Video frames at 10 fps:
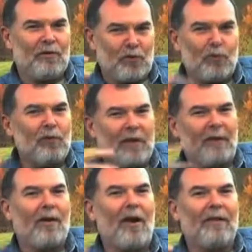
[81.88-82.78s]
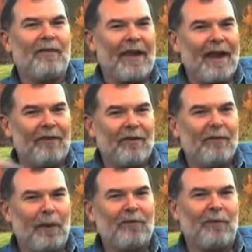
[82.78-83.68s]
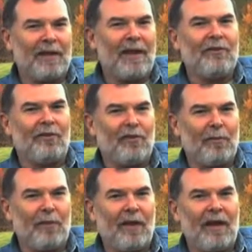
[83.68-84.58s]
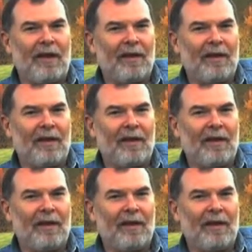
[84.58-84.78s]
truly thought they had this special relationship with Eddie.